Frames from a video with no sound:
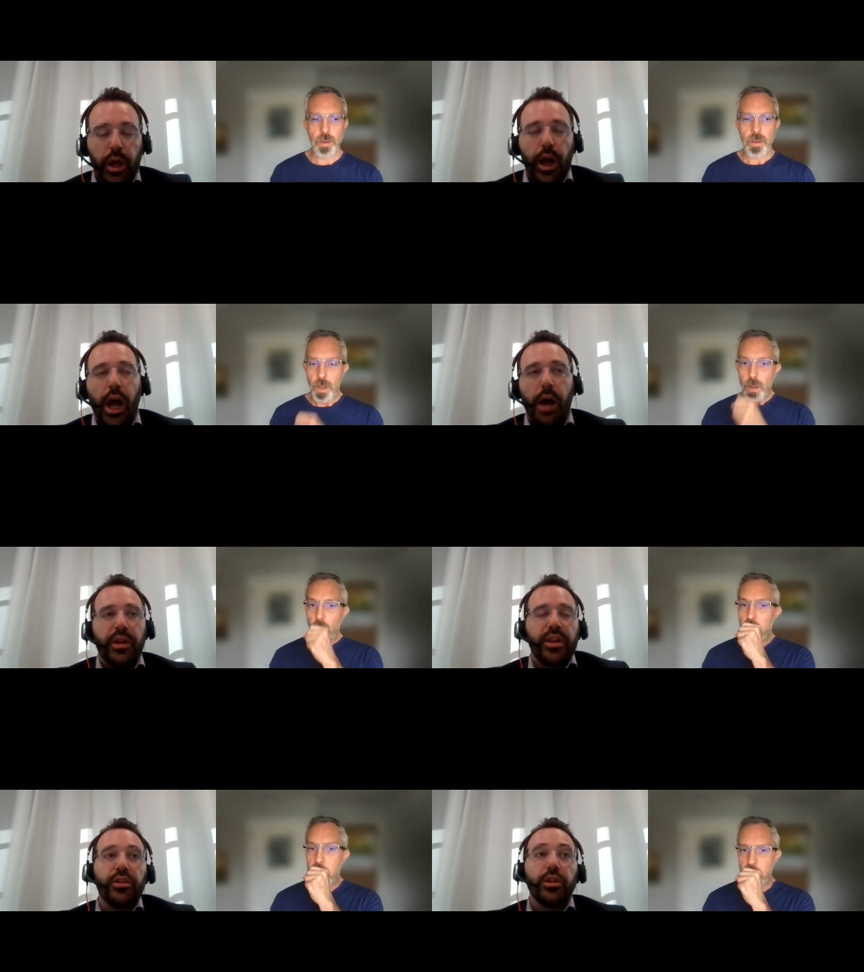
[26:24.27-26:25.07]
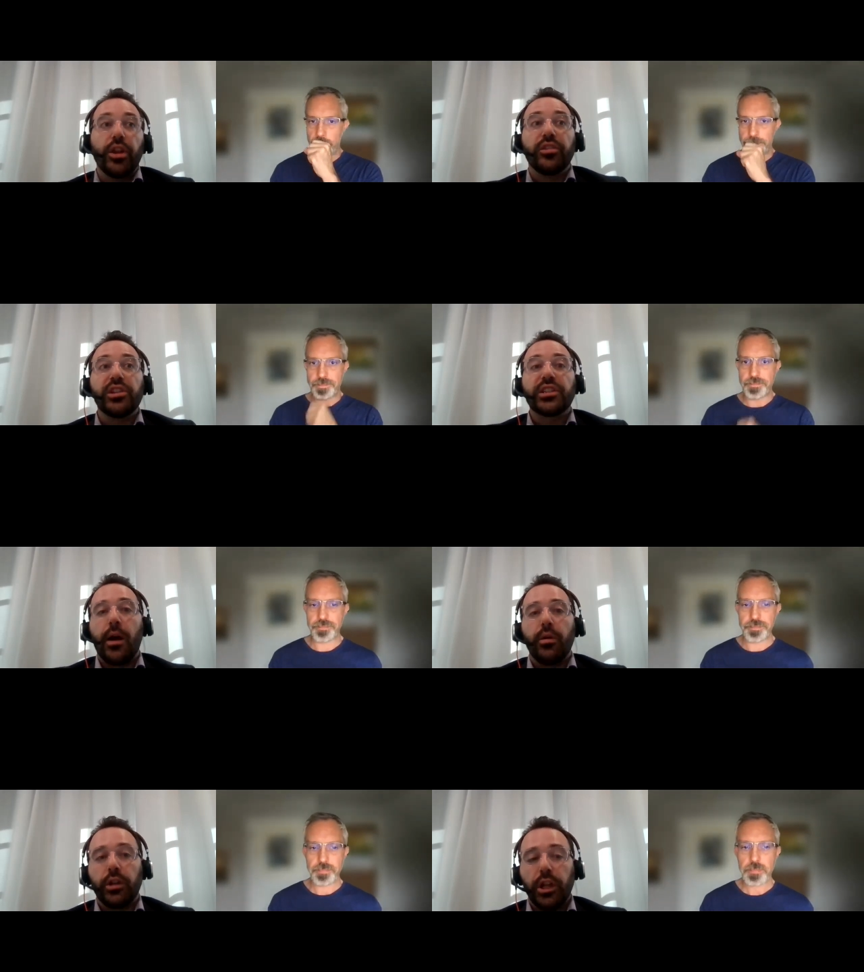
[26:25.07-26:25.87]
Speaker 1: Um, and then the discount
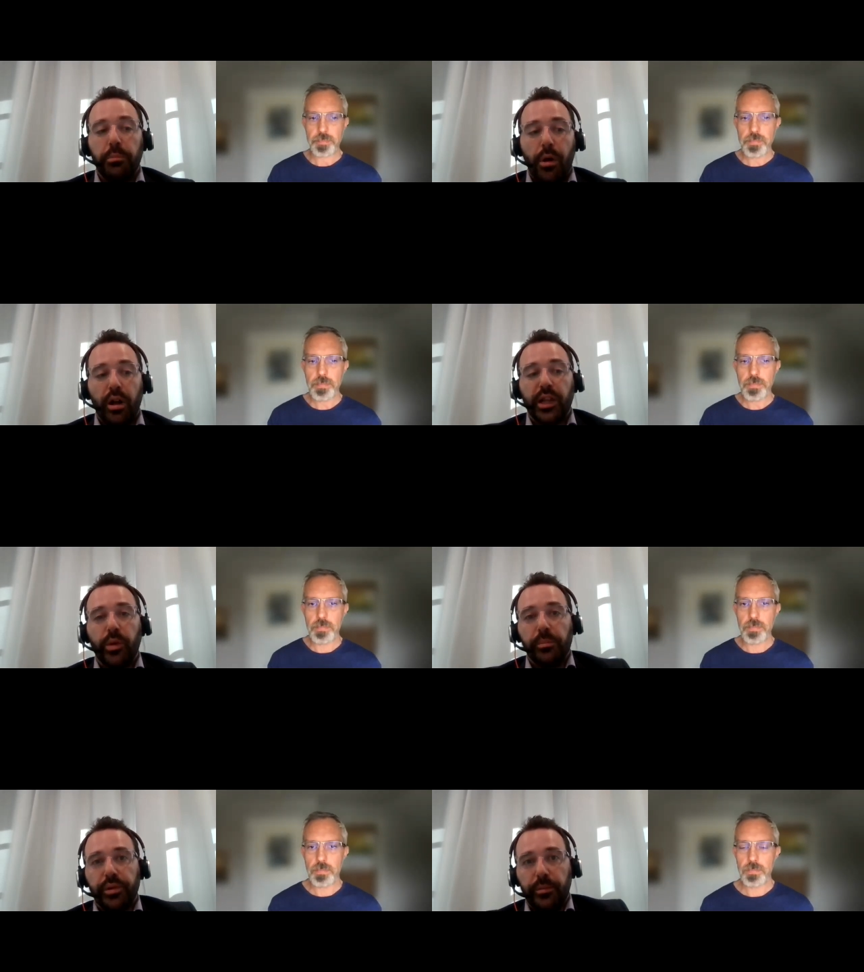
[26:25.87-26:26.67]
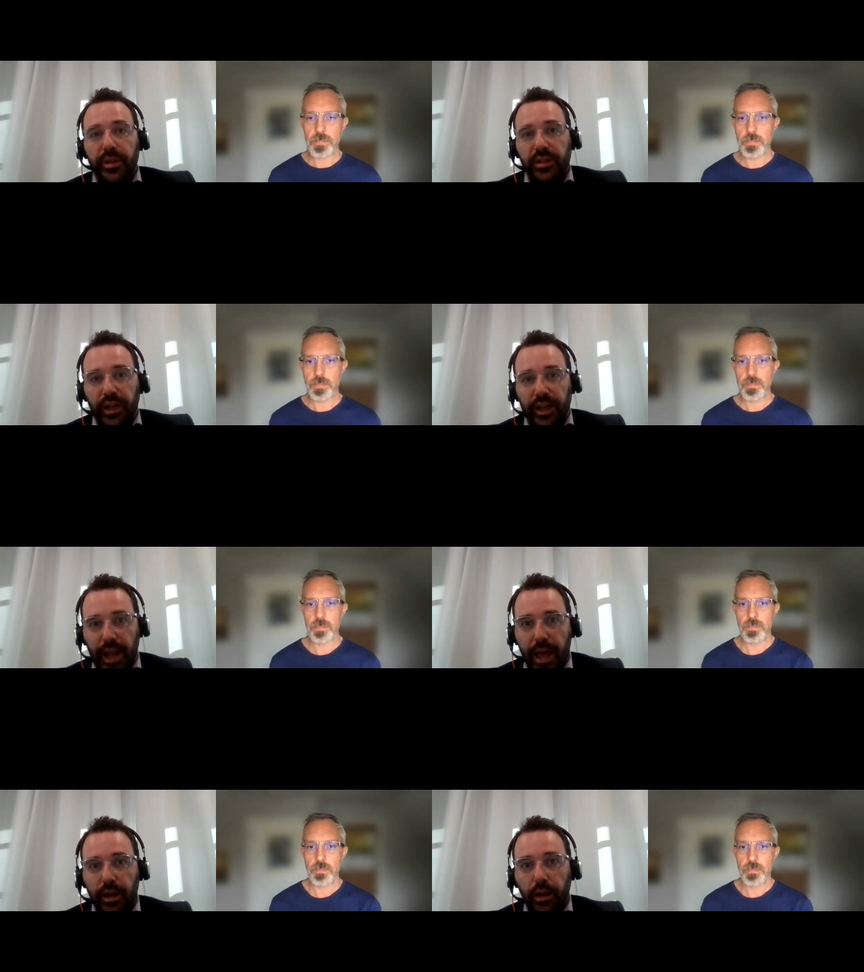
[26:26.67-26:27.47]
club model that we implemented in
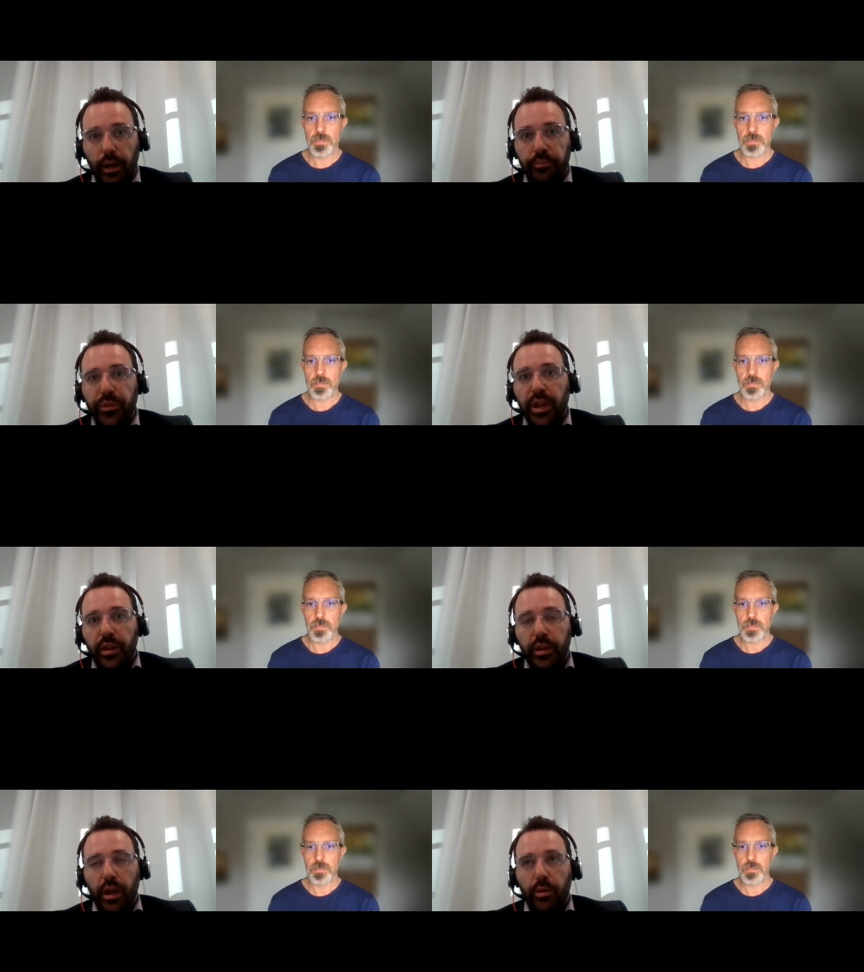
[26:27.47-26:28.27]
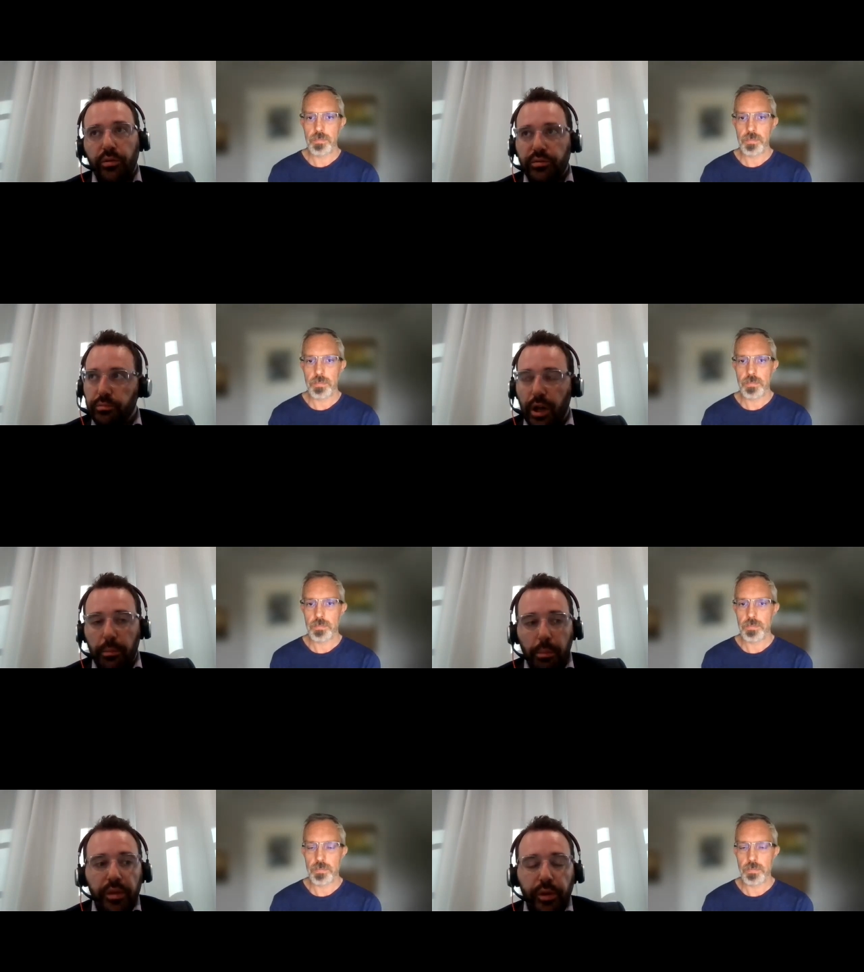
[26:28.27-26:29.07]
Canada uh, about a
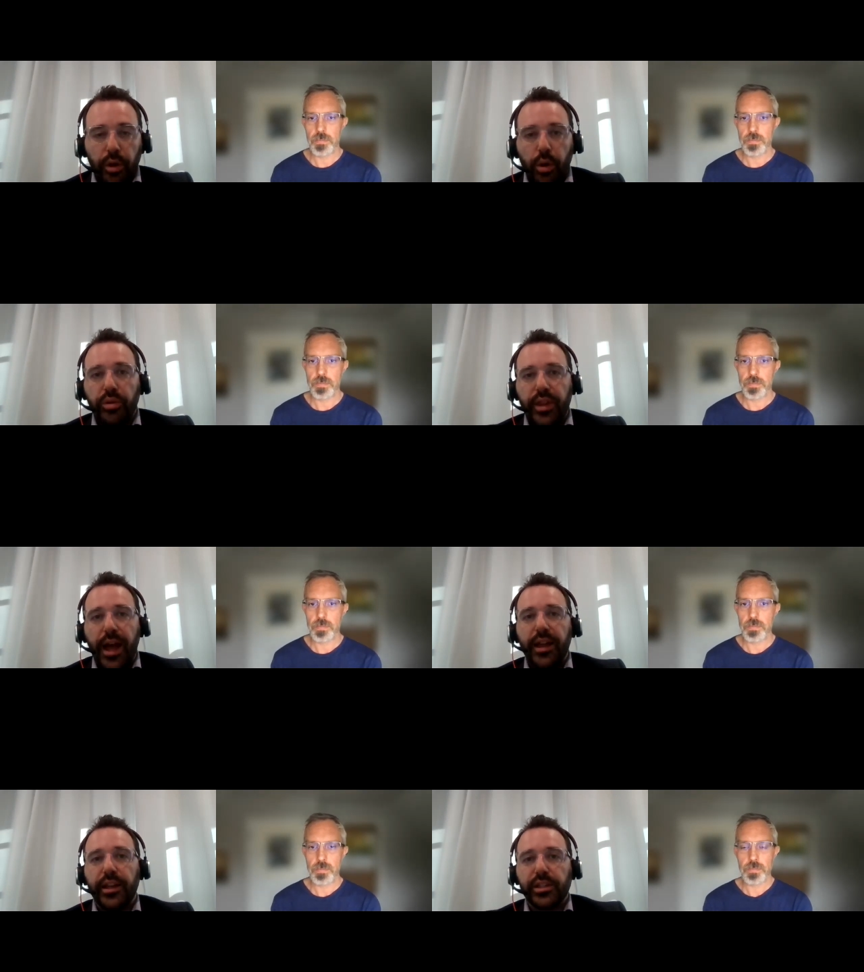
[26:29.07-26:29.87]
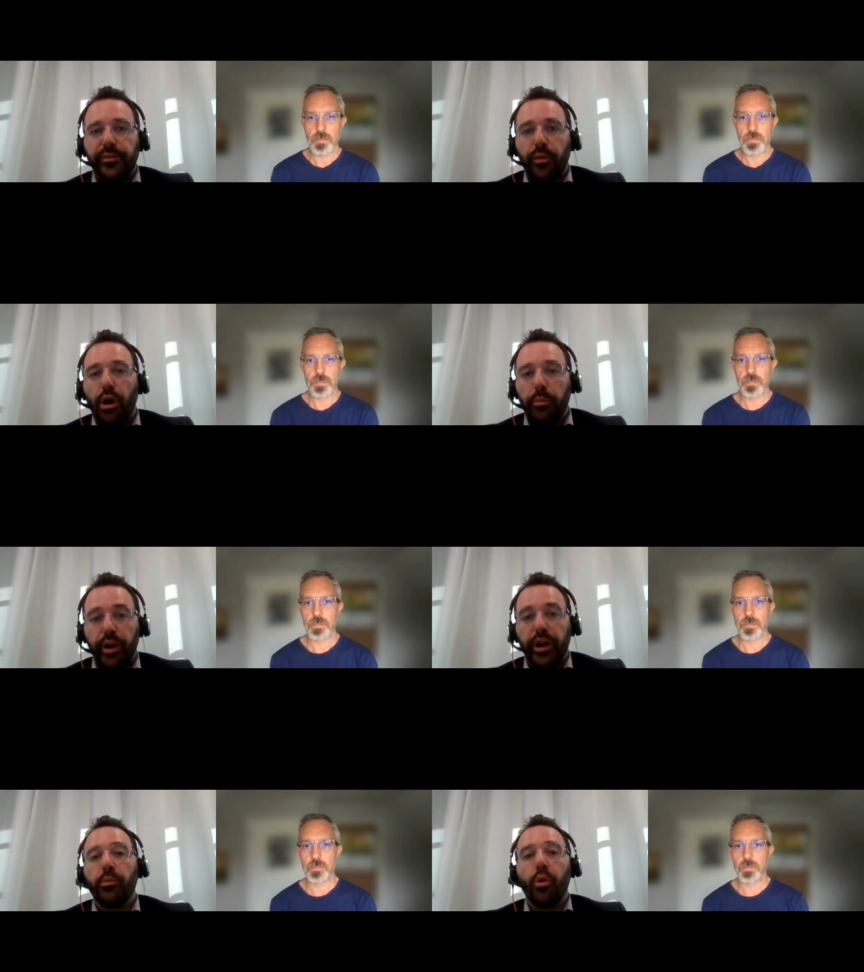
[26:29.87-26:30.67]
month ago, that is for our brick
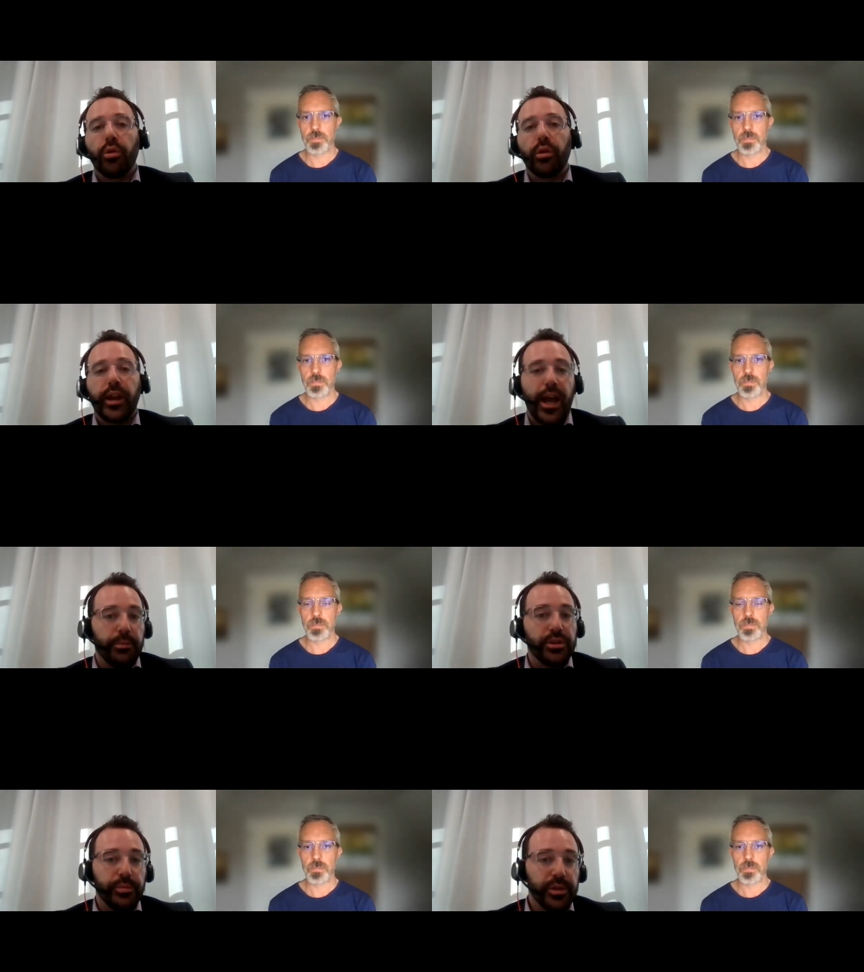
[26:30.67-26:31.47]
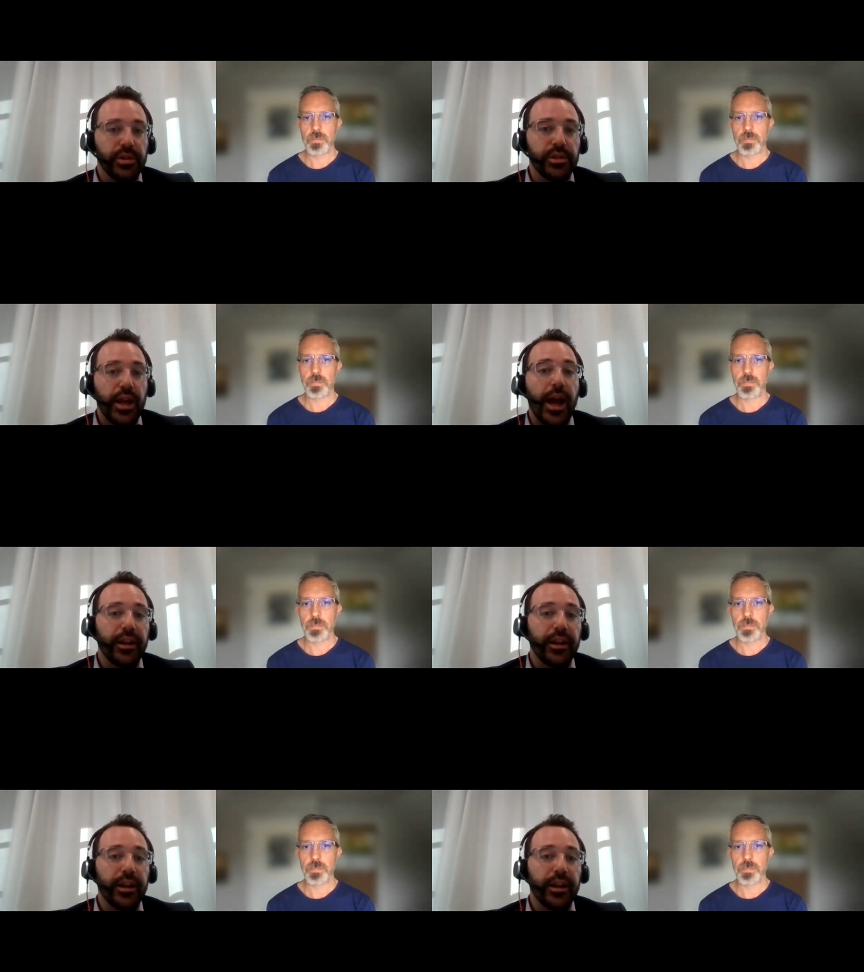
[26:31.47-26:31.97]
and mortar cannabis business and